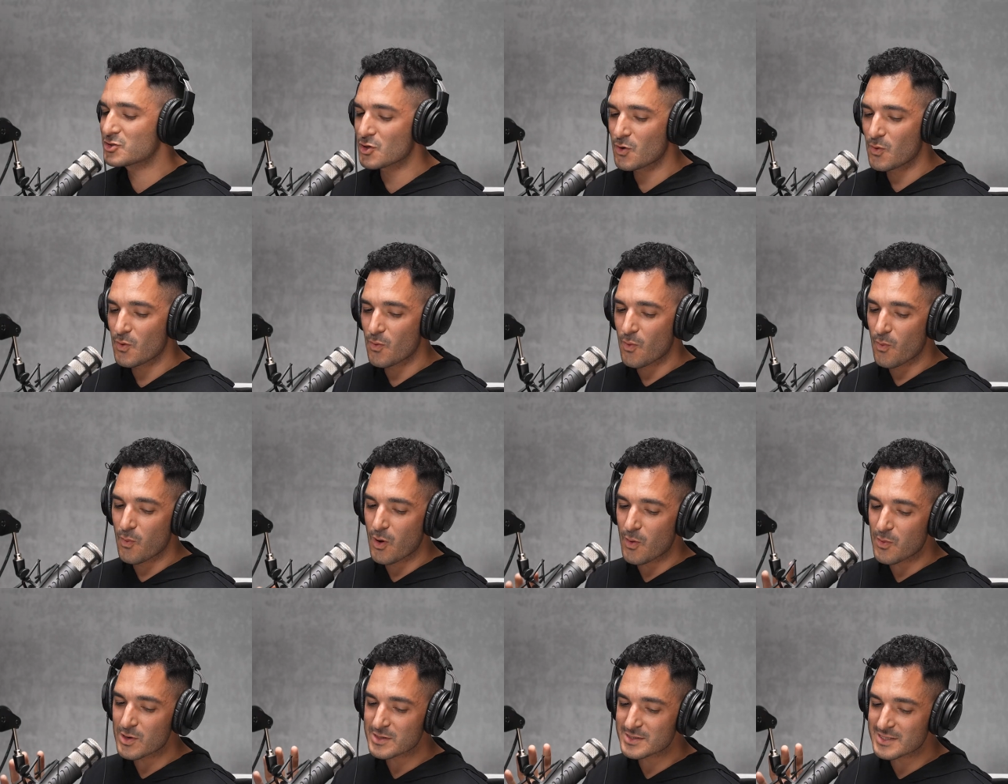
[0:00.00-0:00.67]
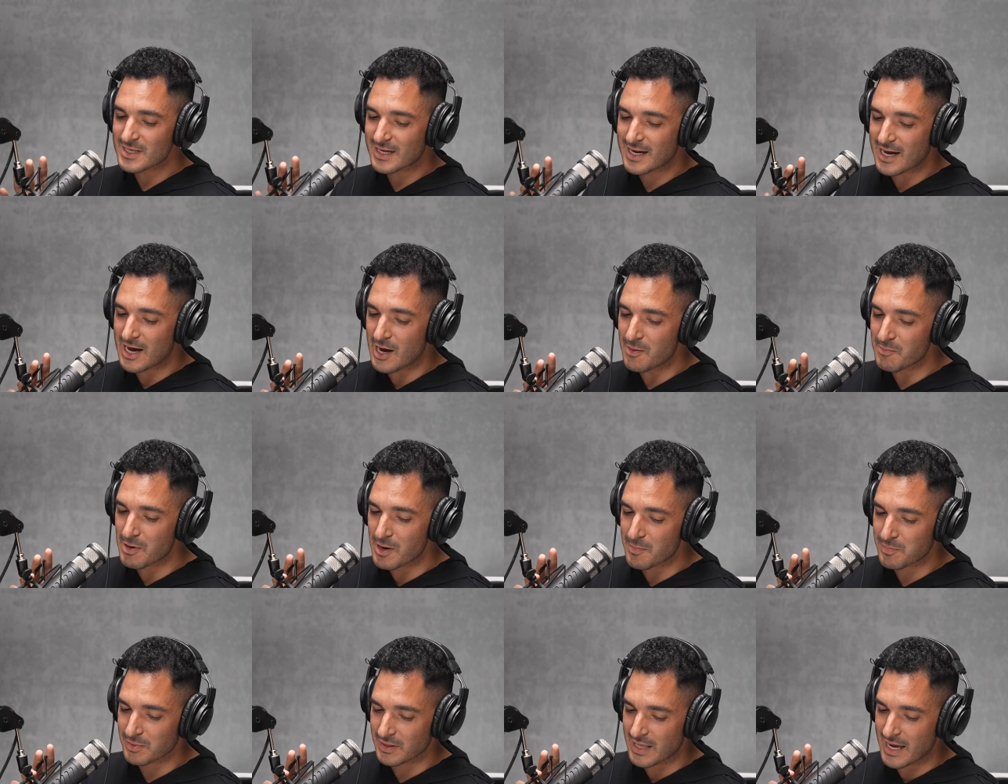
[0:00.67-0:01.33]
So what was the
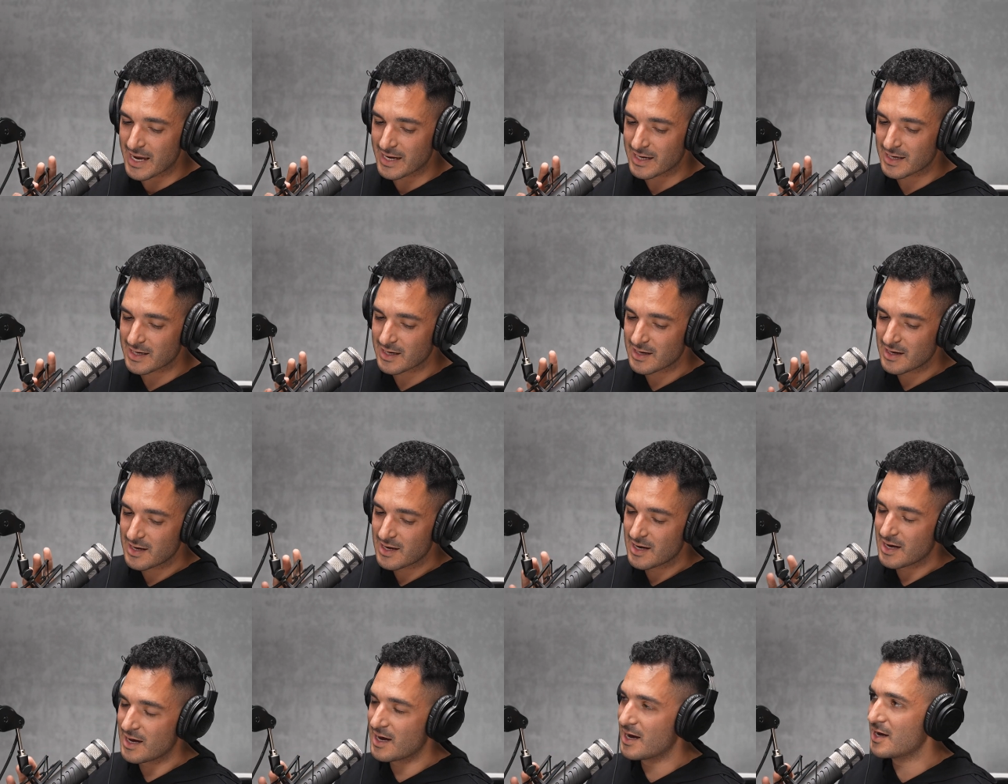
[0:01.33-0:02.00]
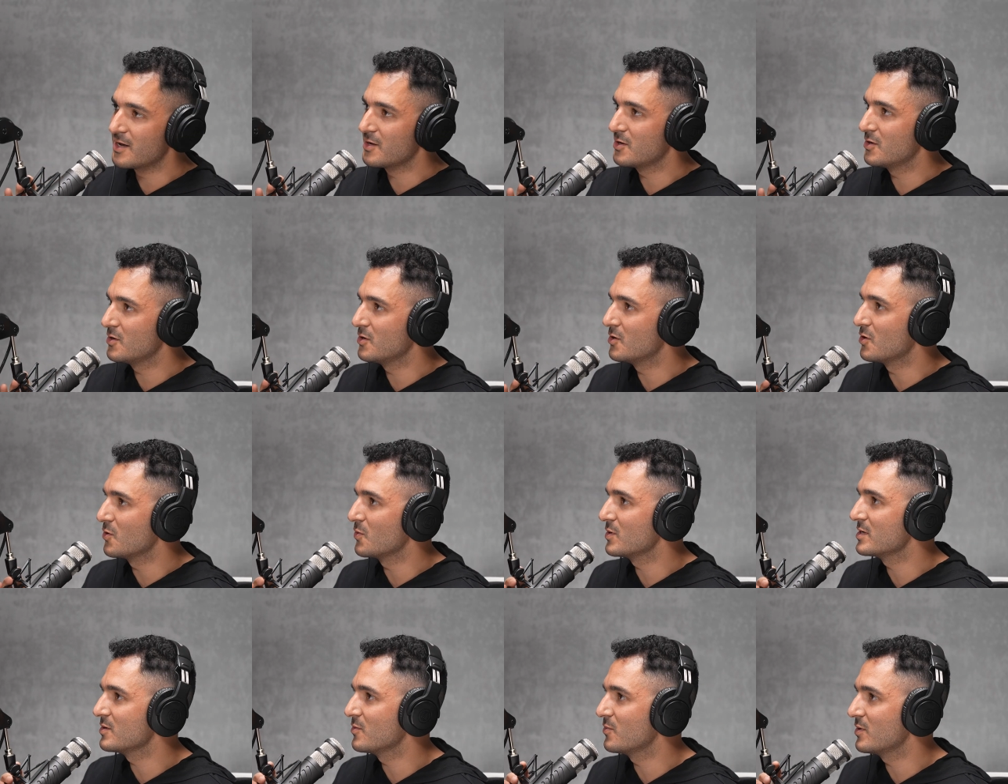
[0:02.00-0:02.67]
come up like?
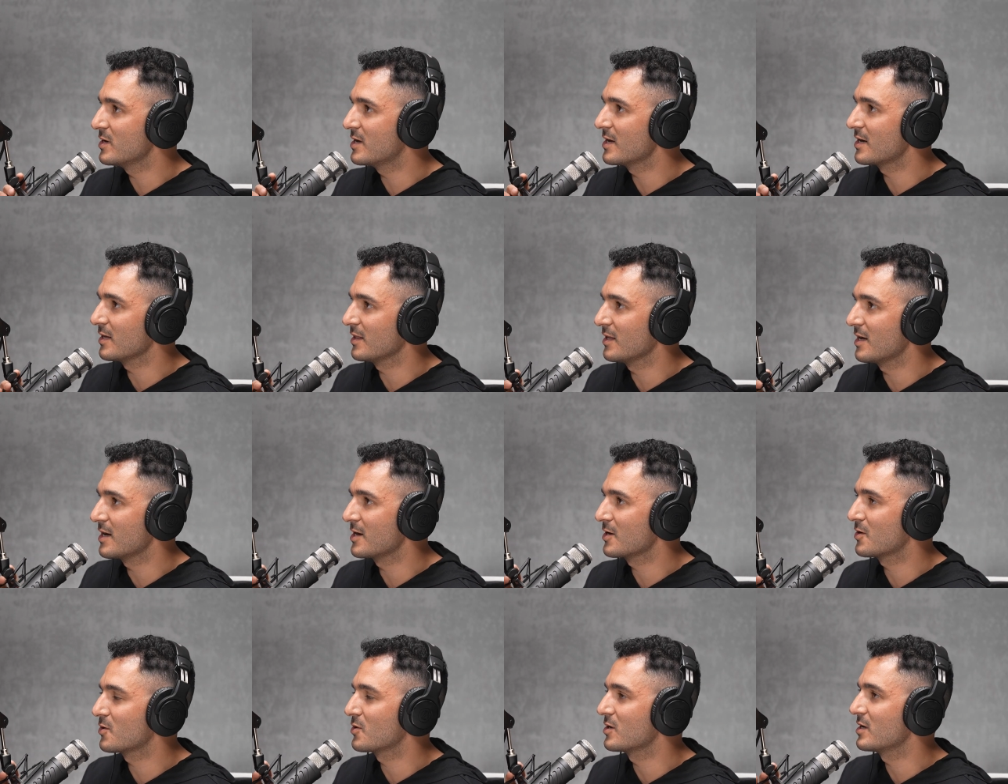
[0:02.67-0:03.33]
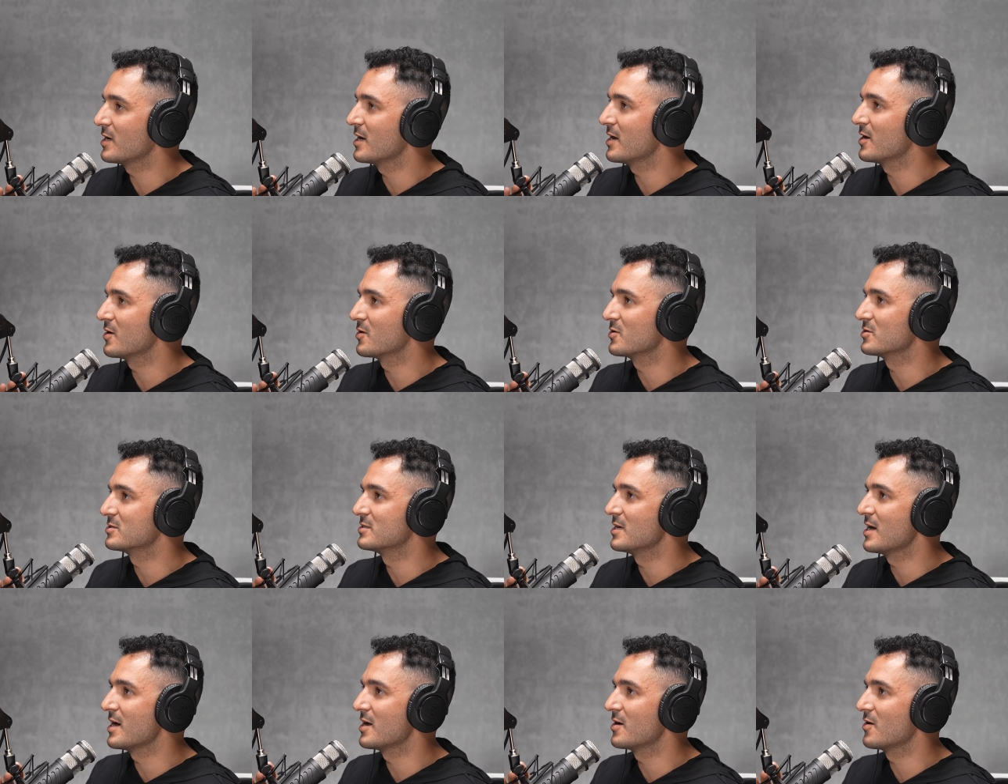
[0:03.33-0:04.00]
We get a lot of
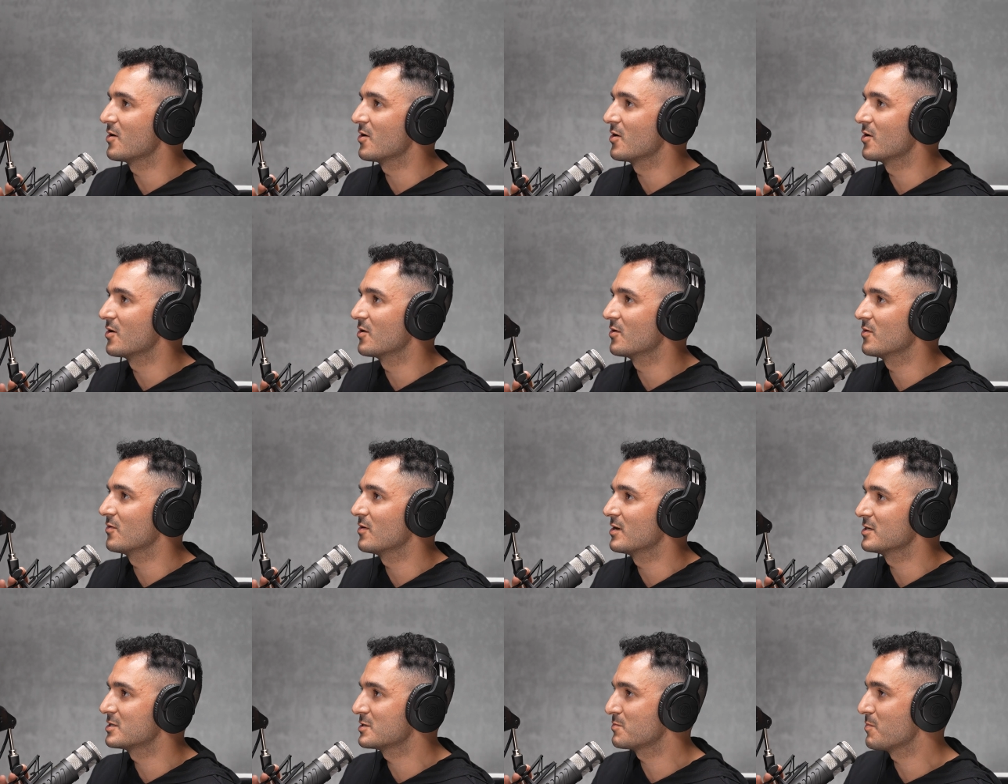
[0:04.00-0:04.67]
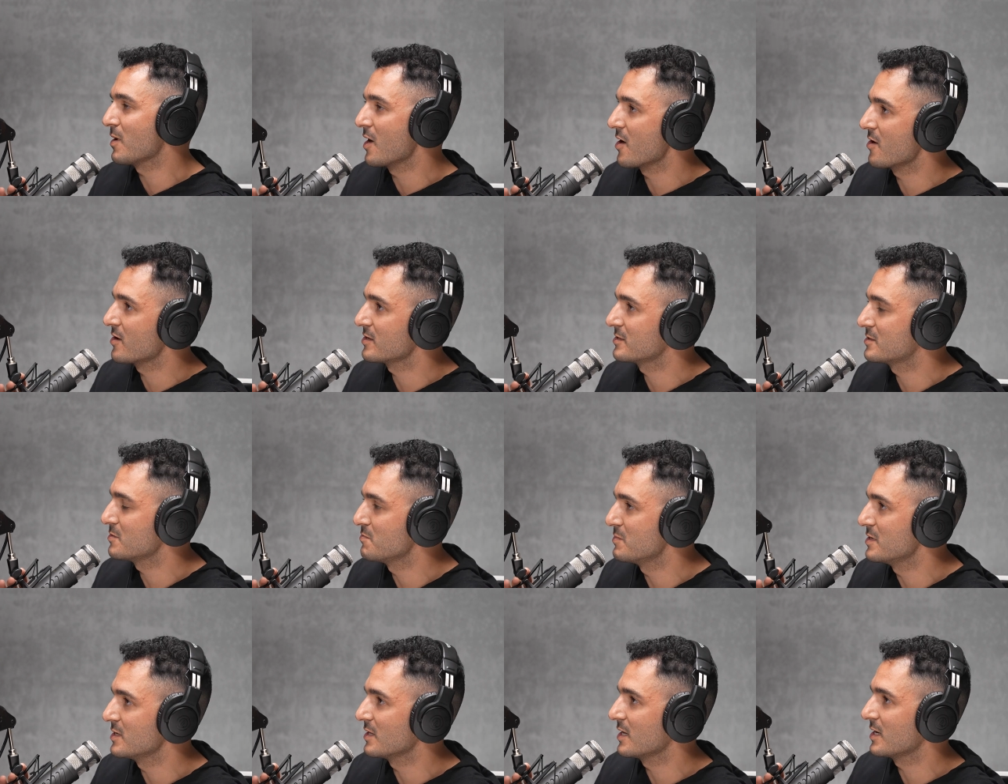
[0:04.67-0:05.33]
creators that are aspiring
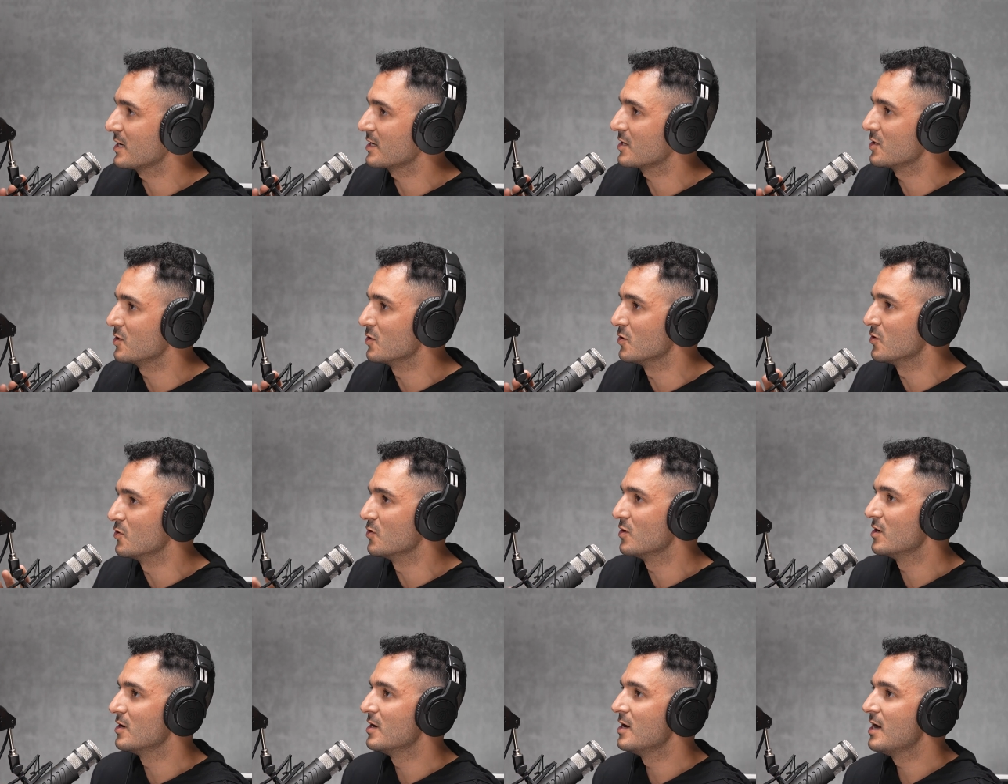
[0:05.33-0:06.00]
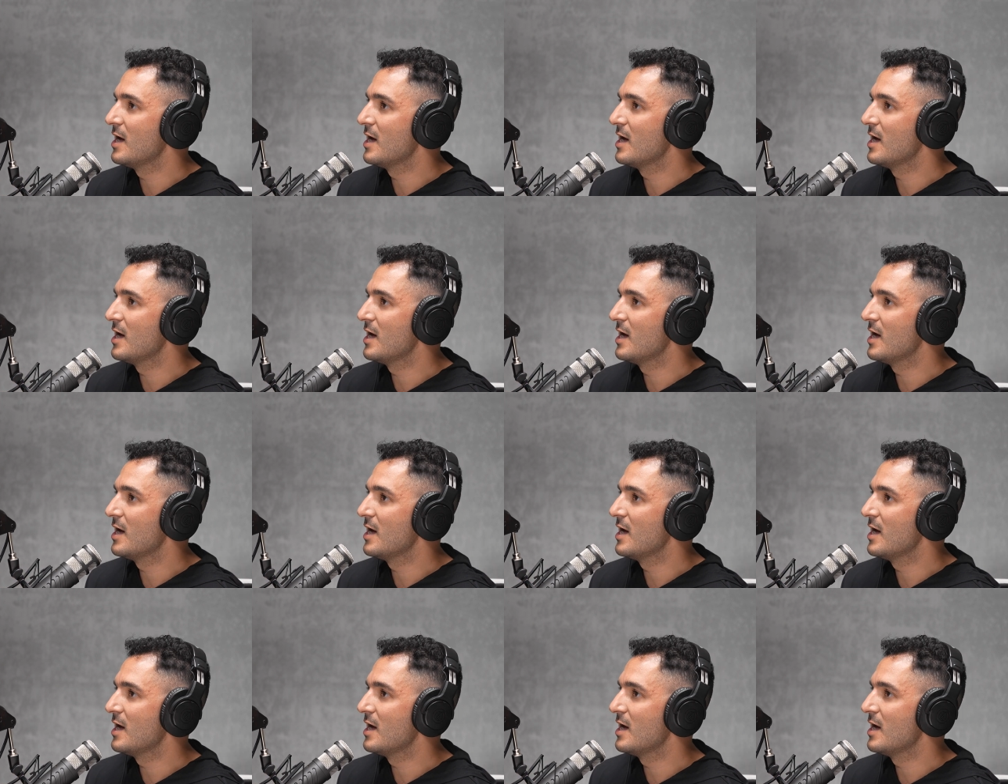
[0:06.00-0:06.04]
to be like you.